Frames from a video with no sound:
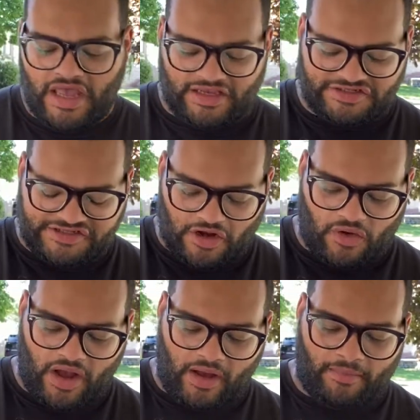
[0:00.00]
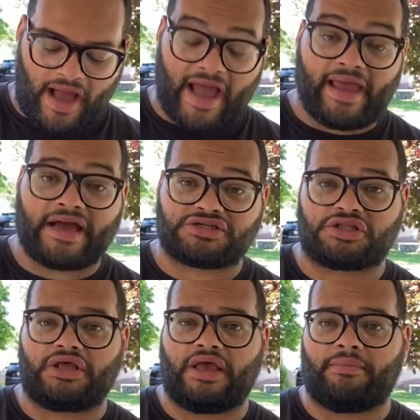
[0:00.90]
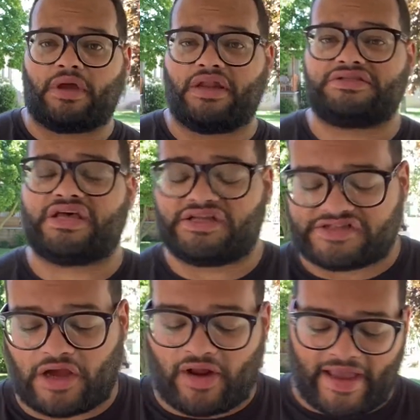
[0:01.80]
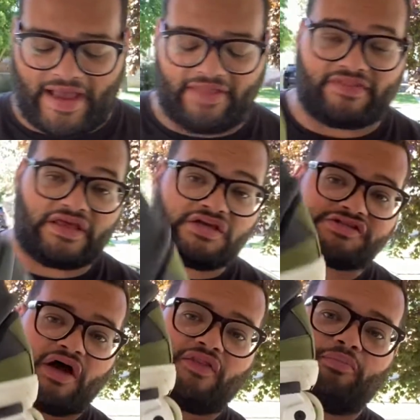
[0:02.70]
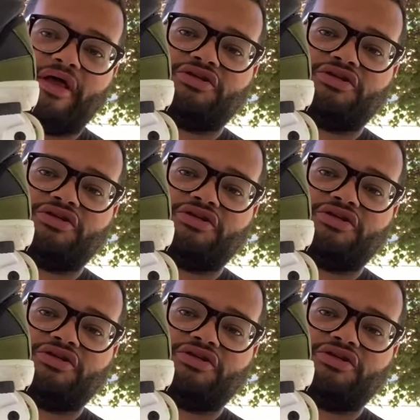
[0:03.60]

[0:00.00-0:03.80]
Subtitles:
And so I actually am going to test out, I got these on the Blade